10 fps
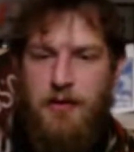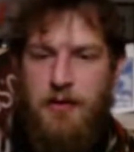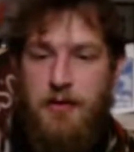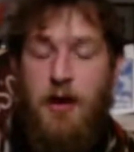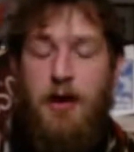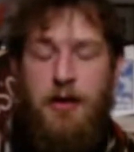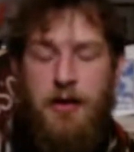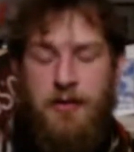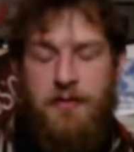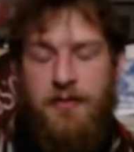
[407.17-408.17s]
No,
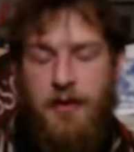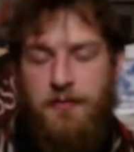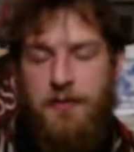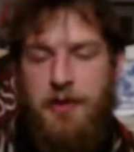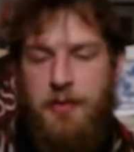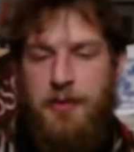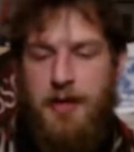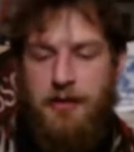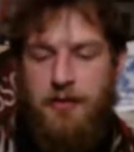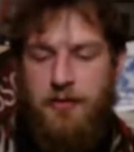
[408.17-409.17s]
it's definitely a
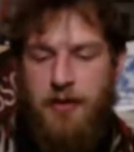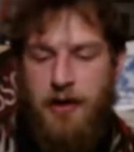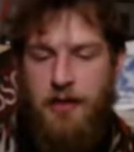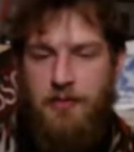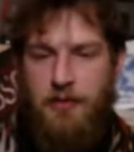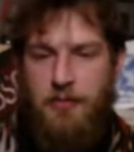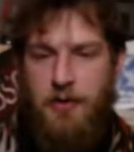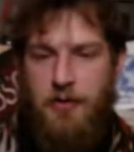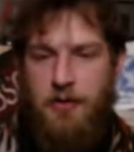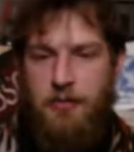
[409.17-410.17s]
plan to try and have something
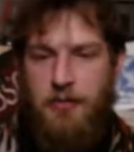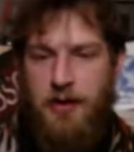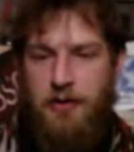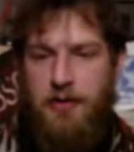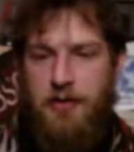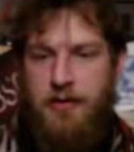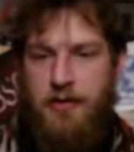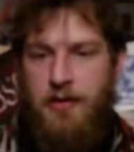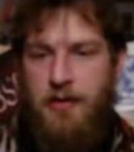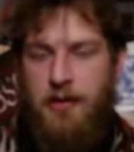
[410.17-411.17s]
going on in Maryland.
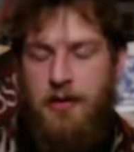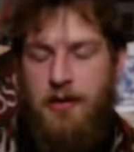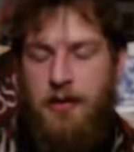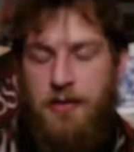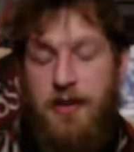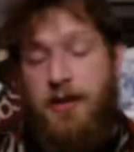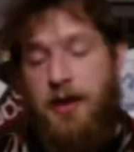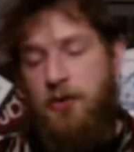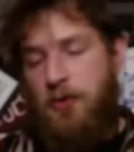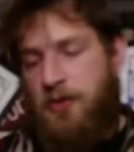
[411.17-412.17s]
Either
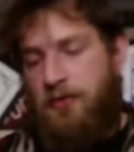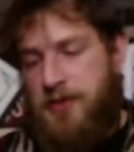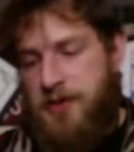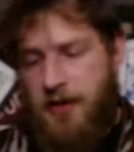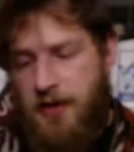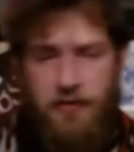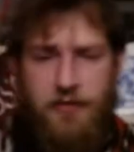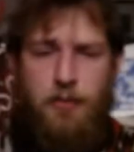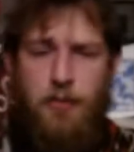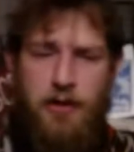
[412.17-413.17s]
that or Northern Virginia,
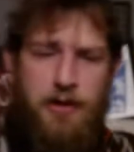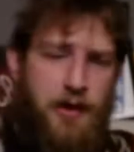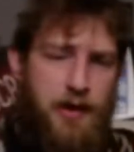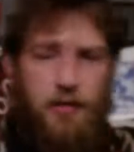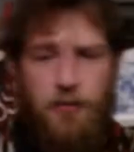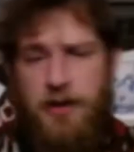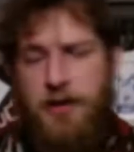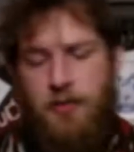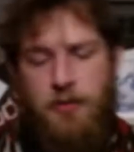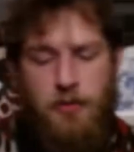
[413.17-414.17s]
somewhere in that
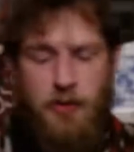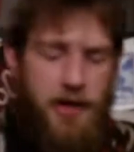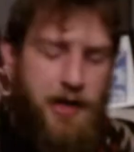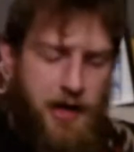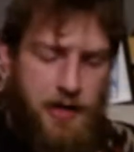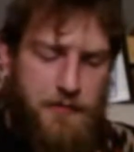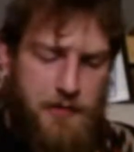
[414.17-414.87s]
arena. We were going to have,